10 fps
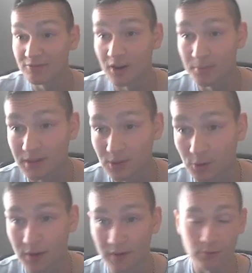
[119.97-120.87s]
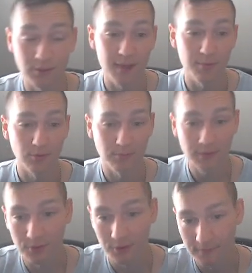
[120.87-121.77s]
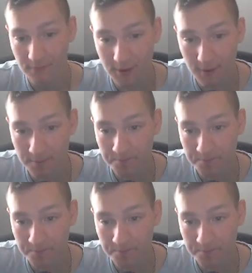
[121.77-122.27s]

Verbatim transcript: uh, Bitcoin, of what happened with Bitcoin. So